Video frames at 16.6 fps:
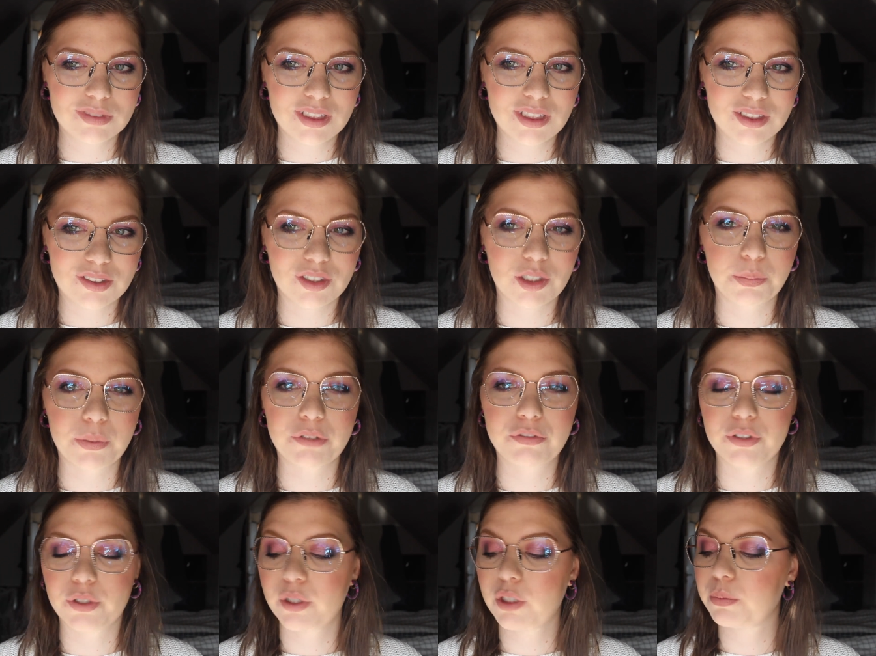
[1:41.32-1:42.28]
it's not my
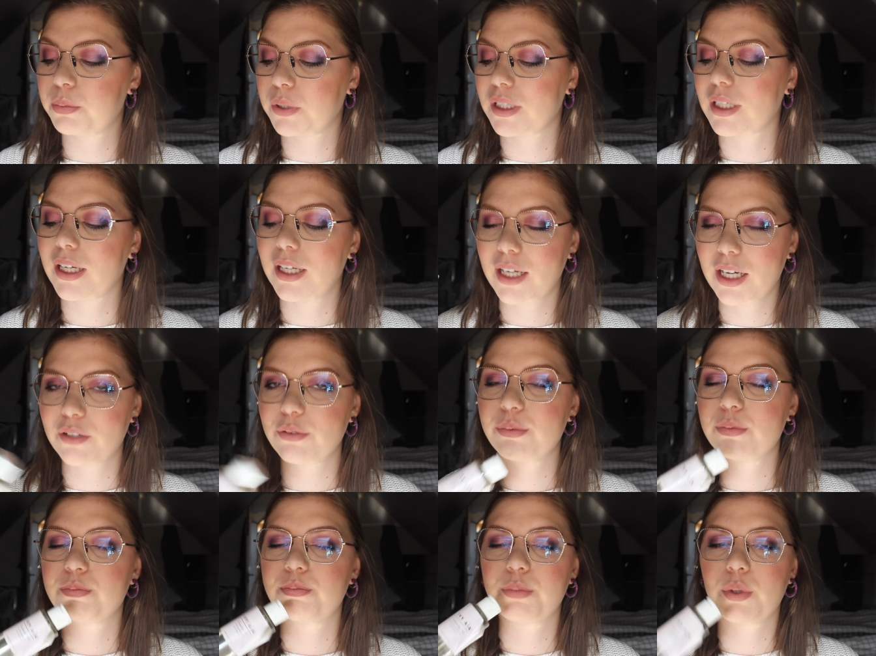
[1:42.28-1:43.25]
favorite, but I have
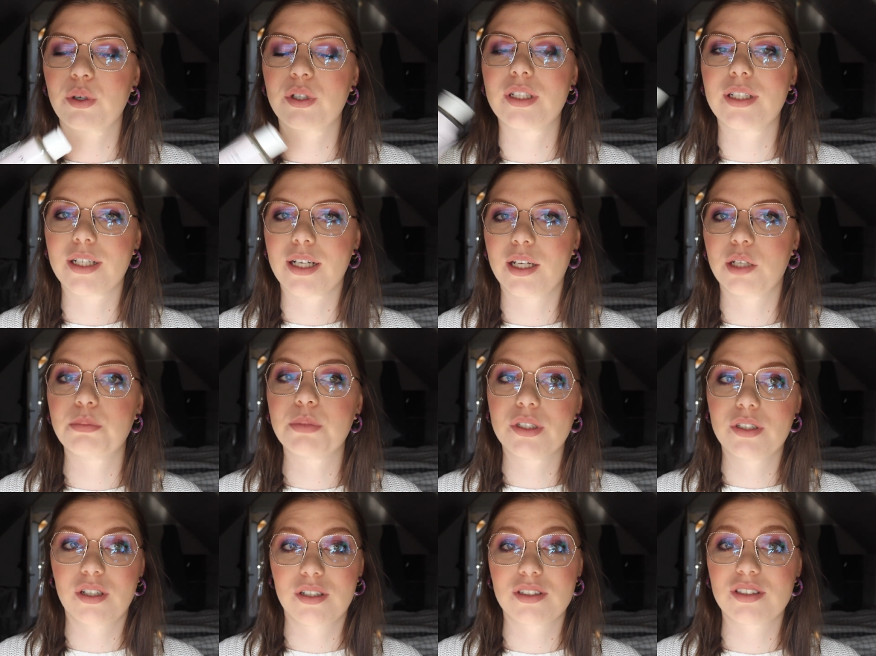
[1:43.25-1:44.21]
bought it again
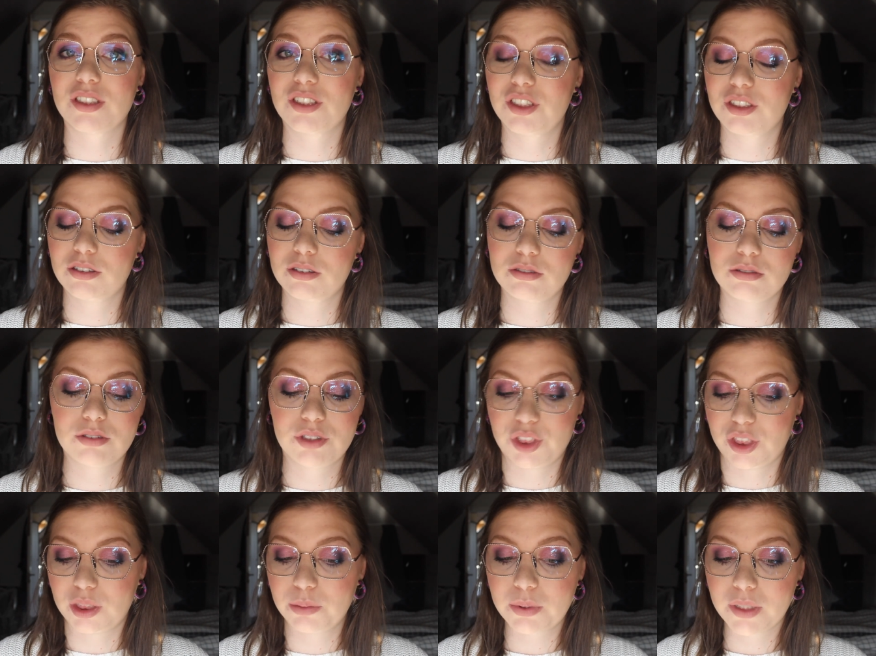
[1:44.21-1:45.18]
because it's
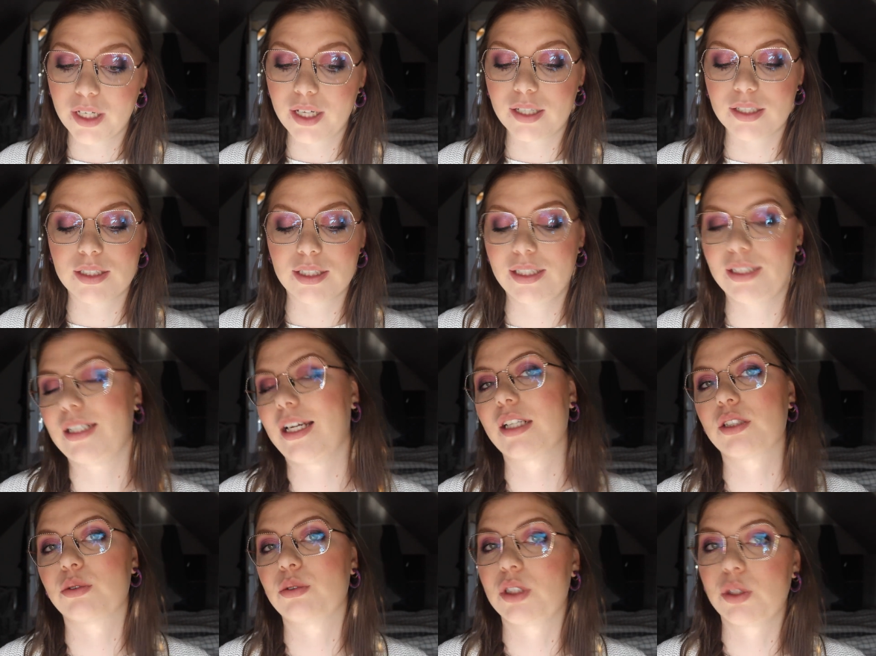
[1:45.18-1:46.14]
cheap and it
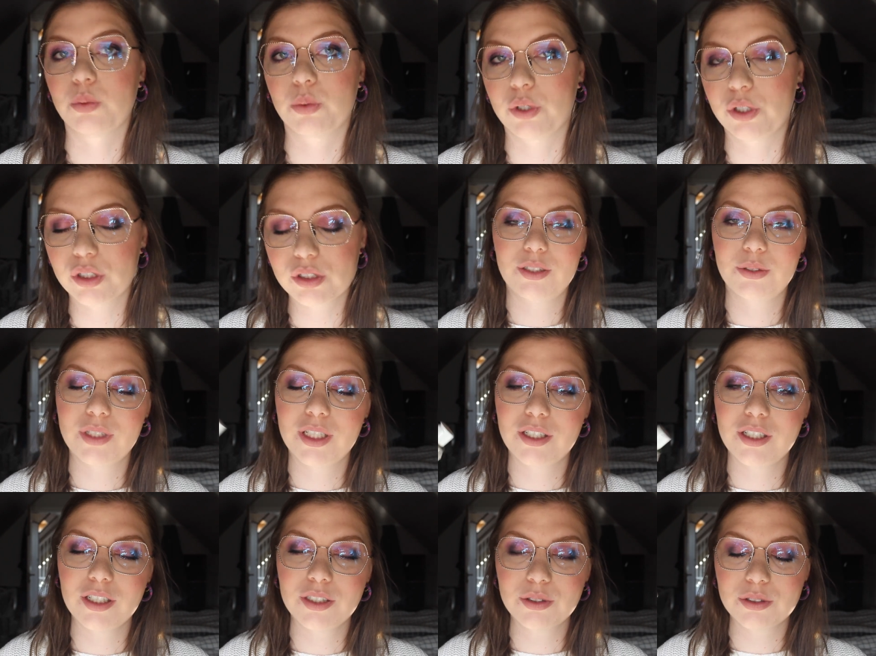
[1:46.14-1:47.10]
actually works. You
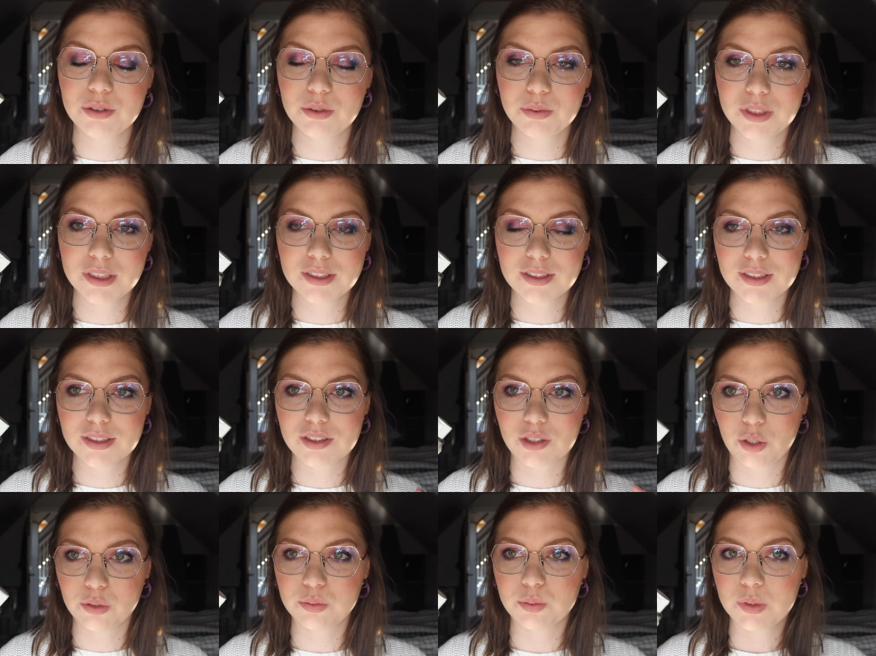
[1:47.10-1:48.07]
cannot rinse this
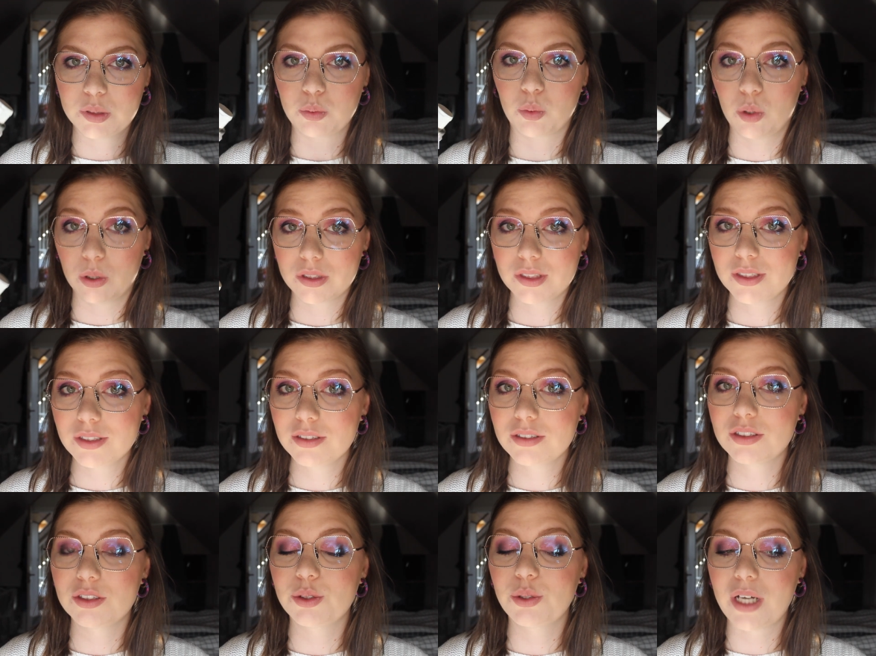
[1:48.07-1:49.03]
off with water.
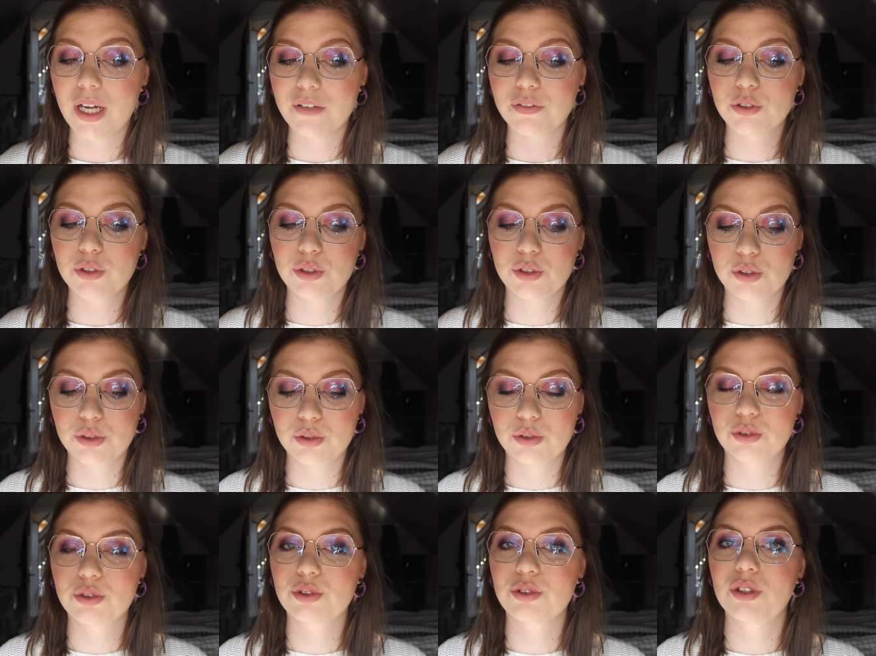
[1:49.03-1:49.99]
You have to
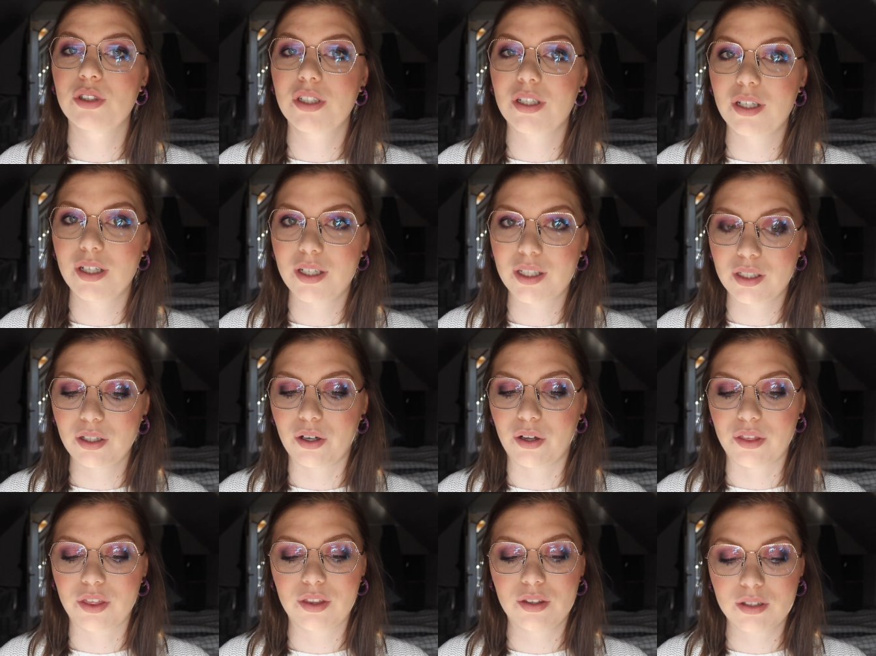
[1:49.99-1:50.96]
use a
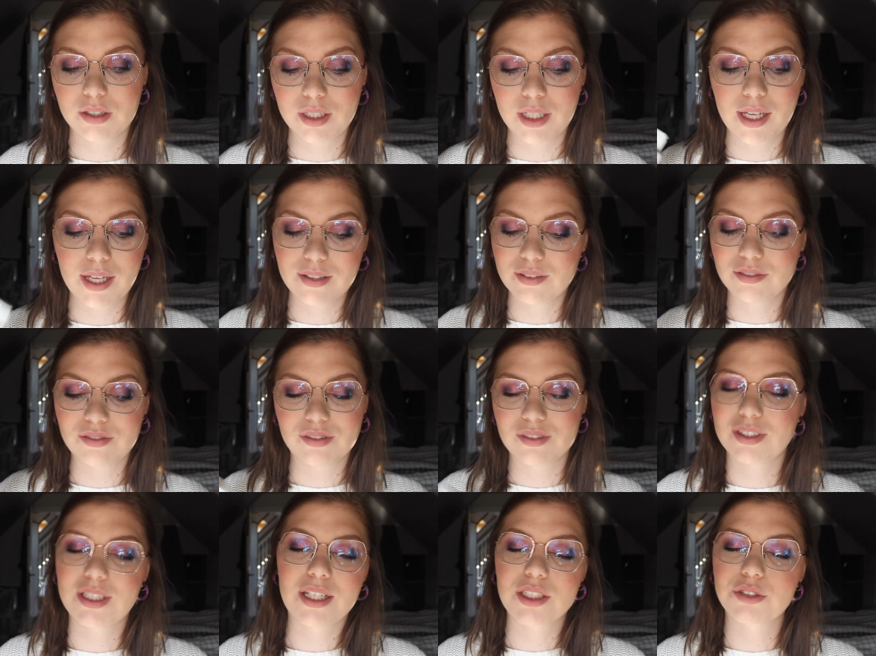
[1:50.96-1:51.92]
cloth, and
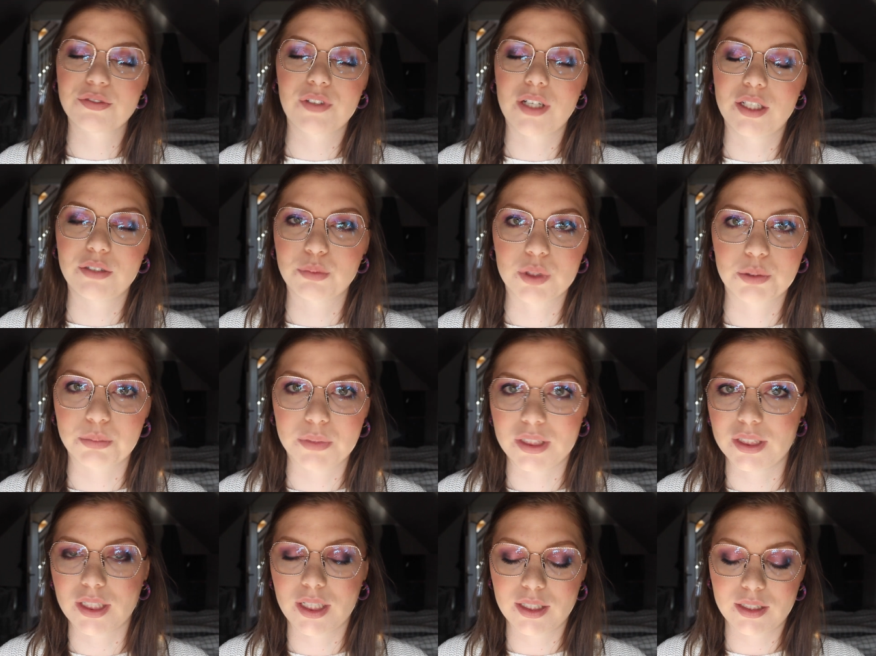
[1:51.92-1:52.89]
that's fine with
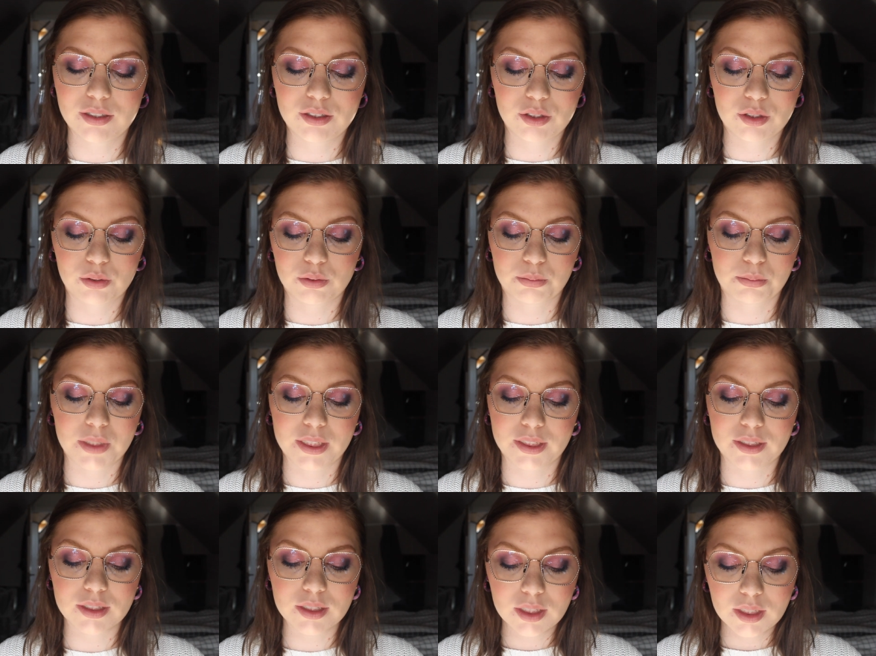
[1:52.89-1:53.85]
me. I don't
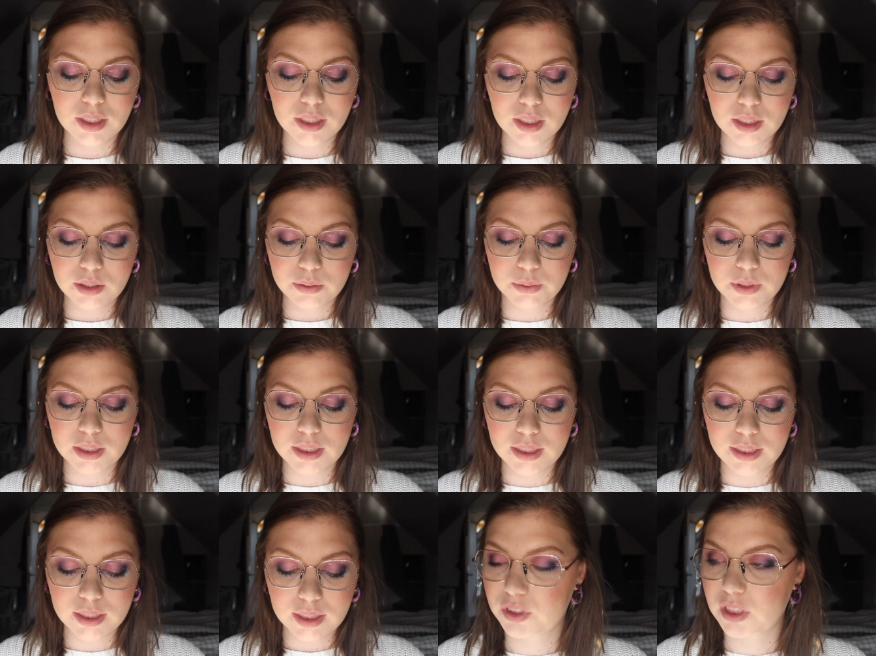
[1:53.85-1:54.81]
mind,
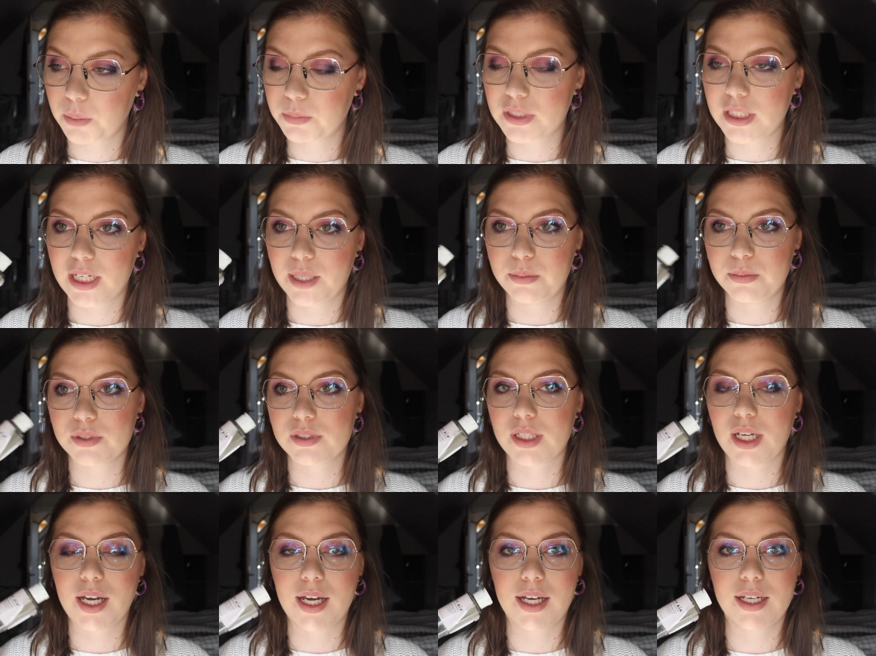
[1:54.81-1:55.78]
really. Sometimes
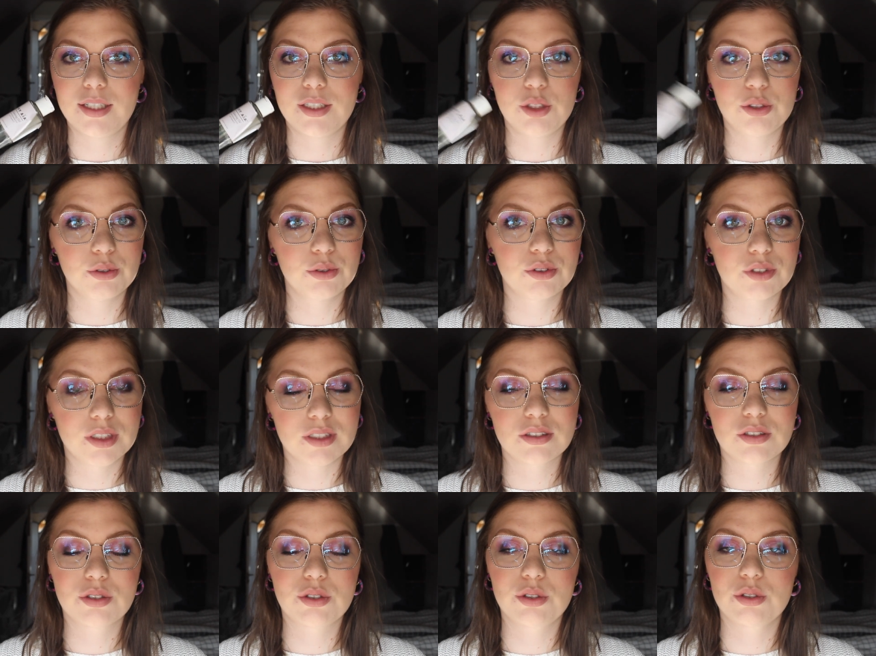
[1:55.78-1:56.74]
I use
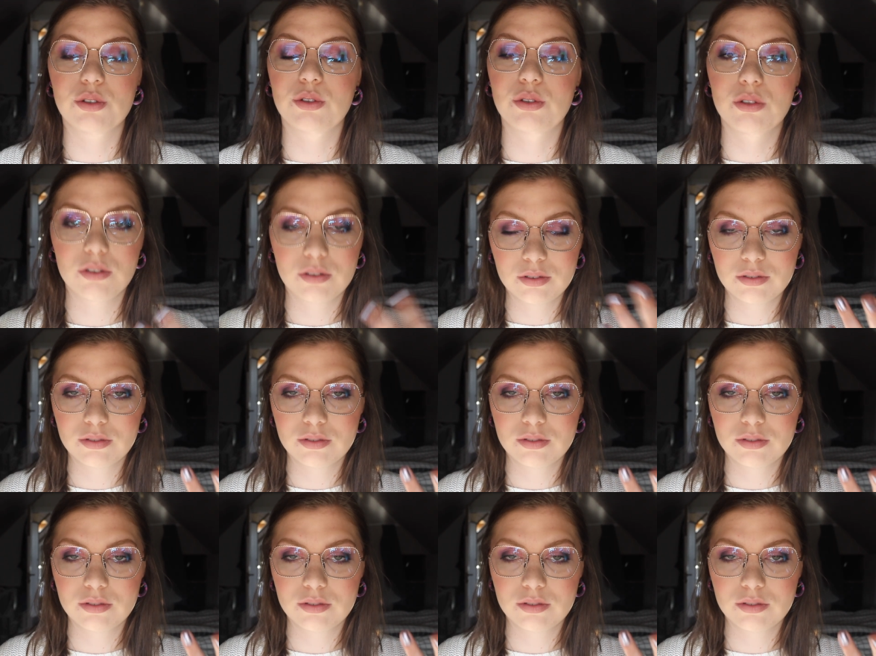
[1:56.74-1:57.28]
this to